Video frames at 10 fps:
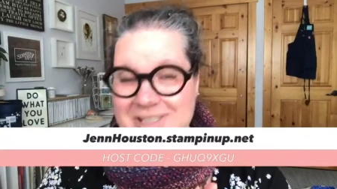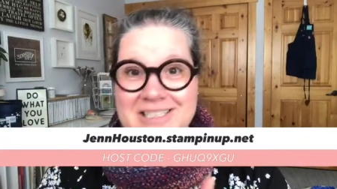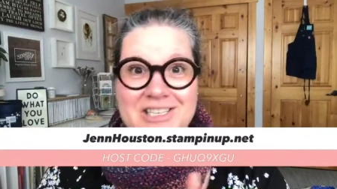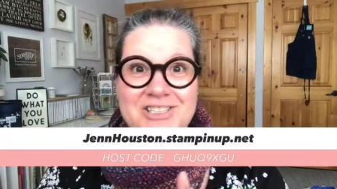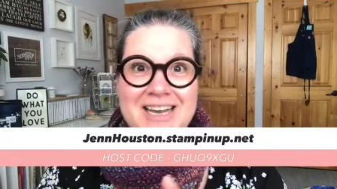
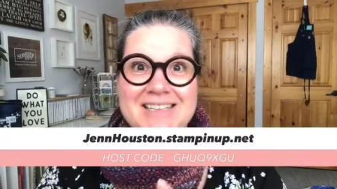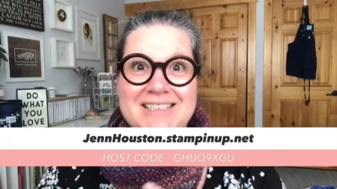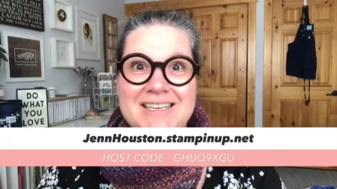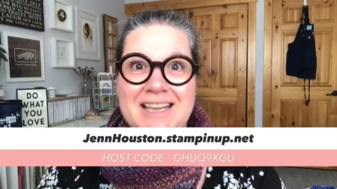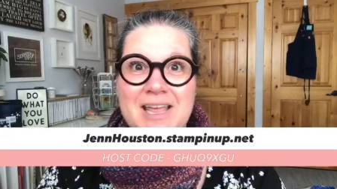stitch
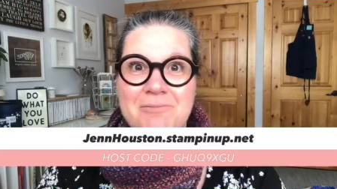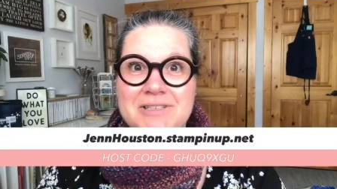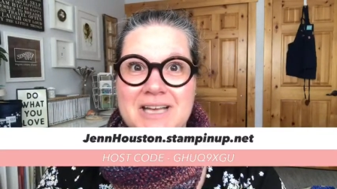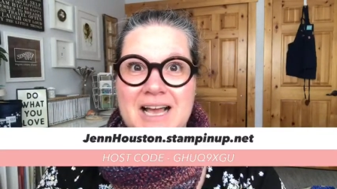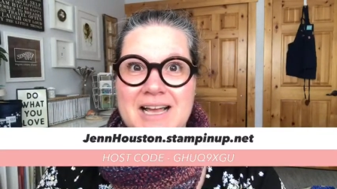nested label
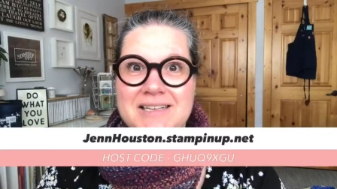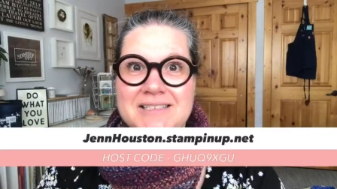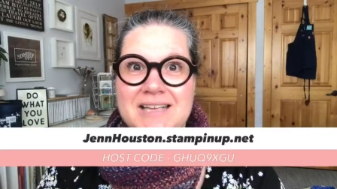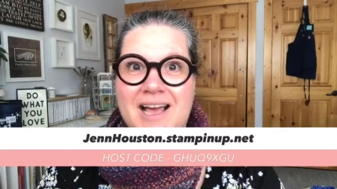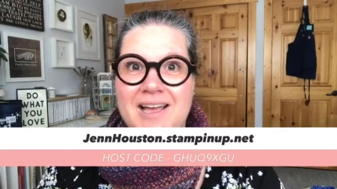
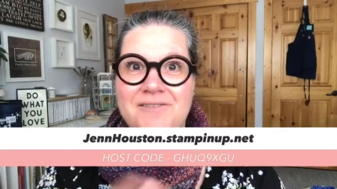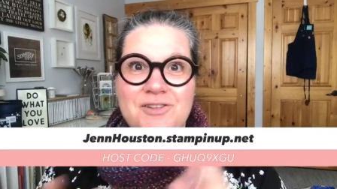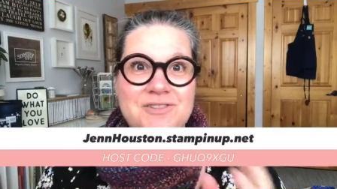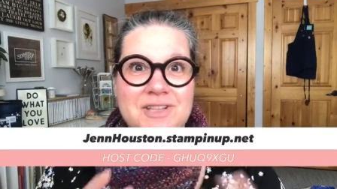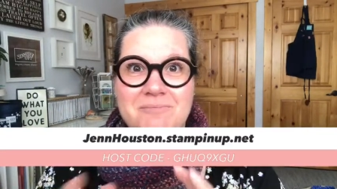dies, I've
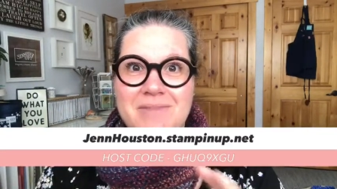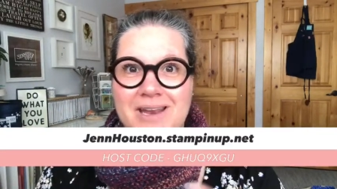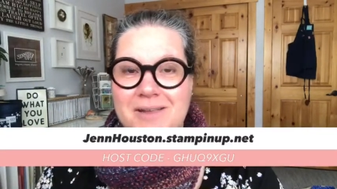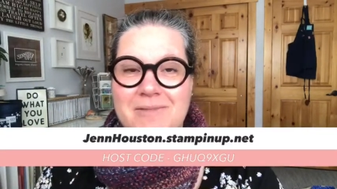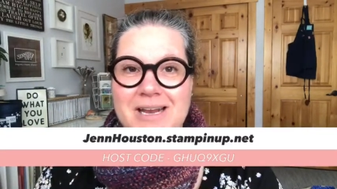used them
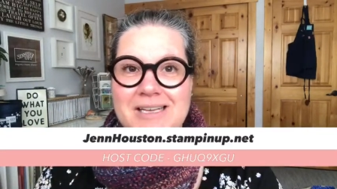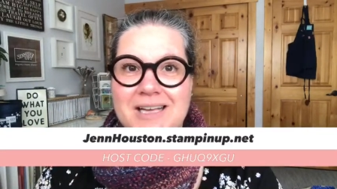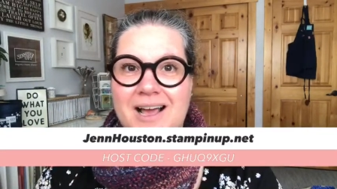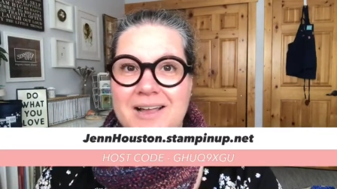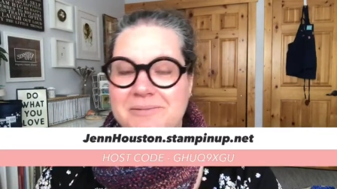many, many
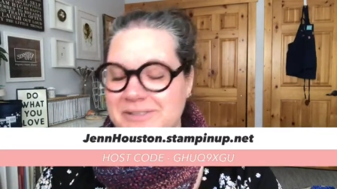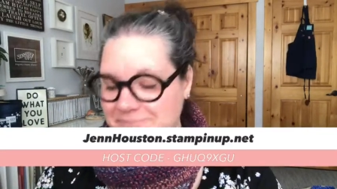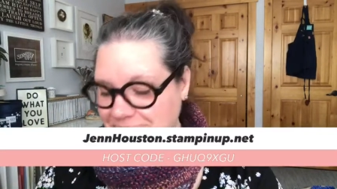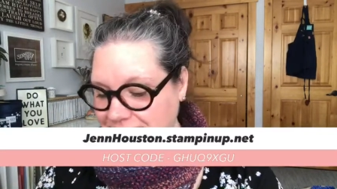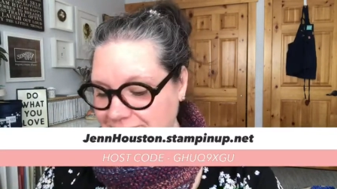times
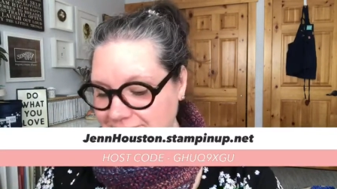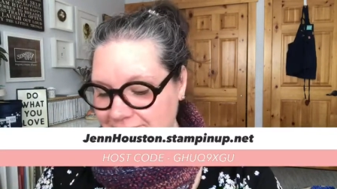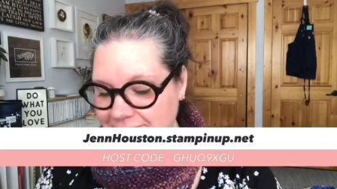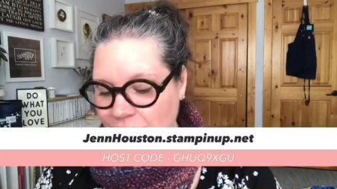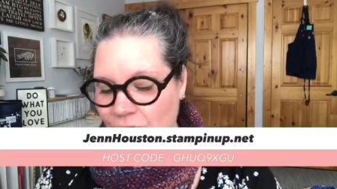
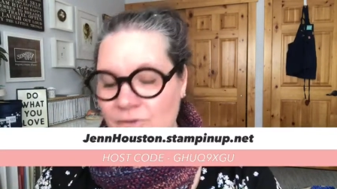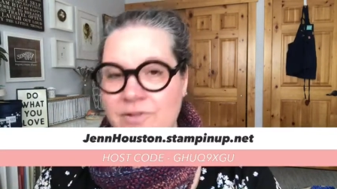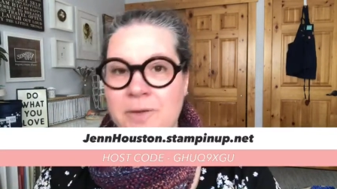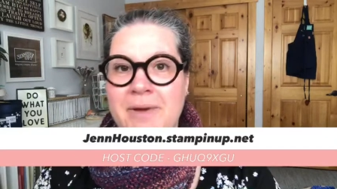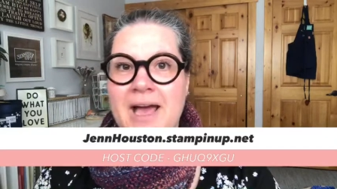over
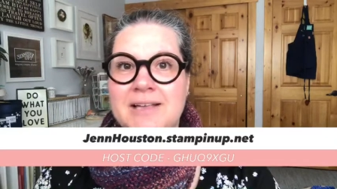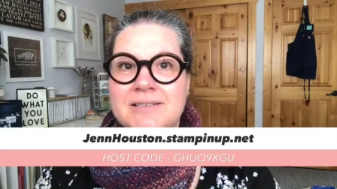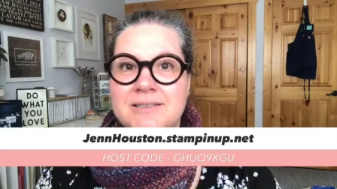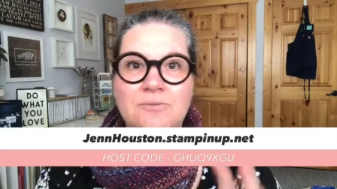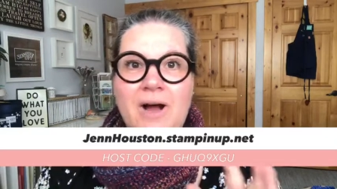the
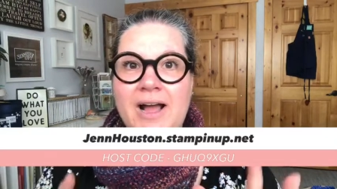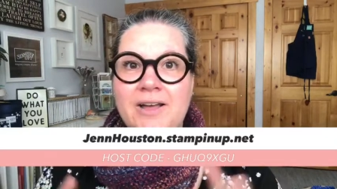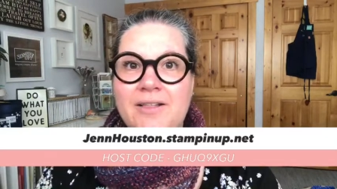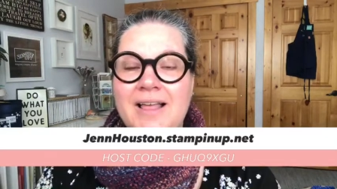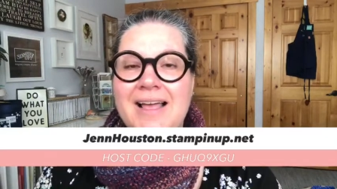past
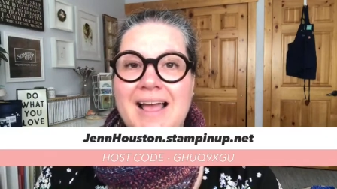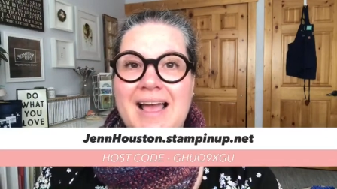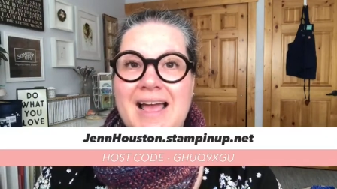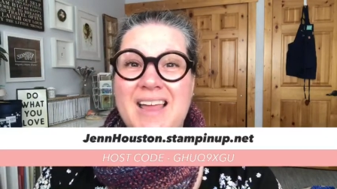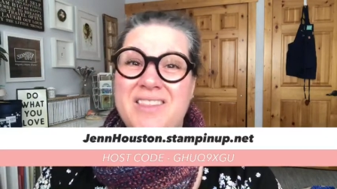while
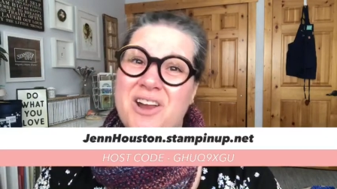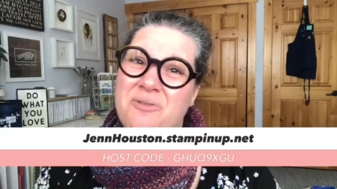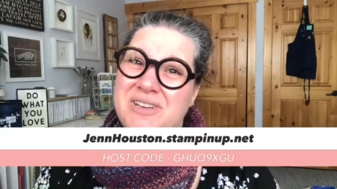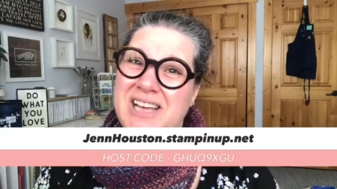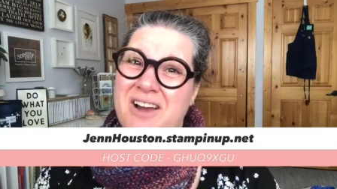and they are
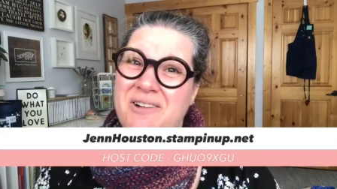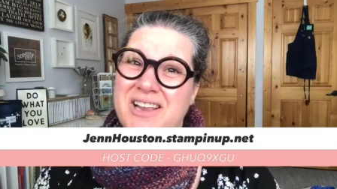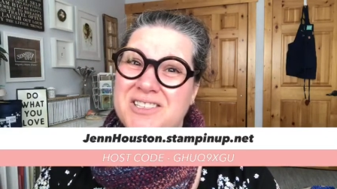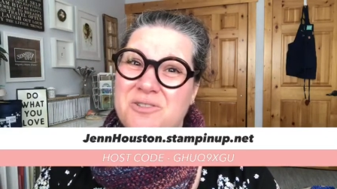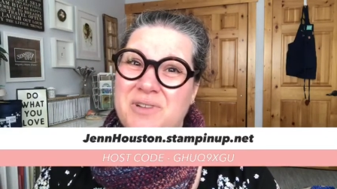
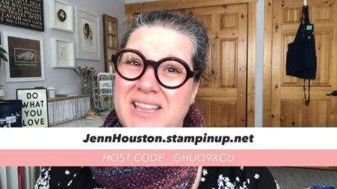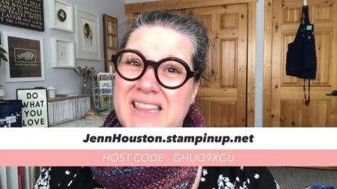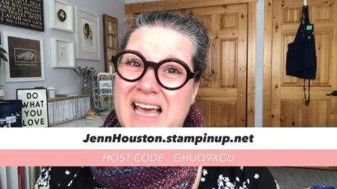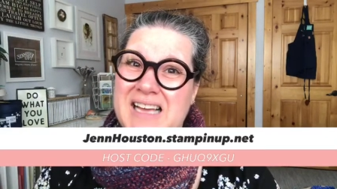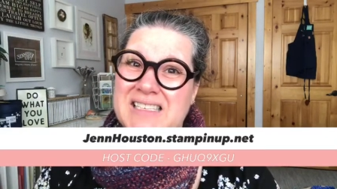retiring. So get
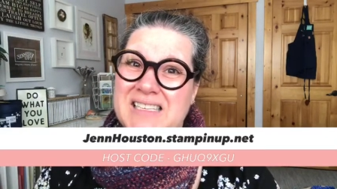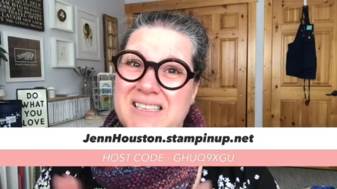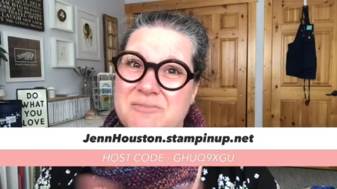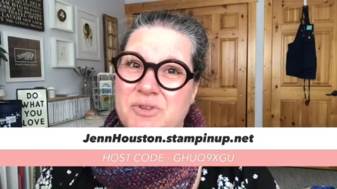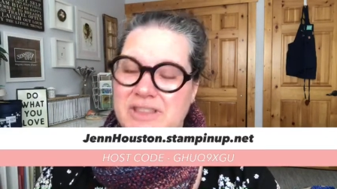that.
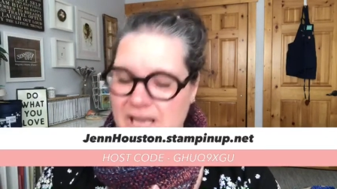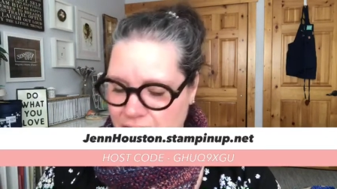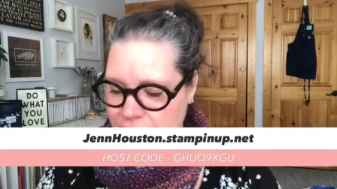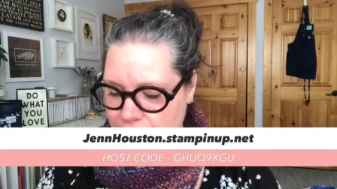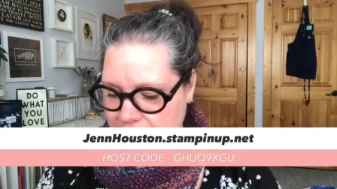Put that on your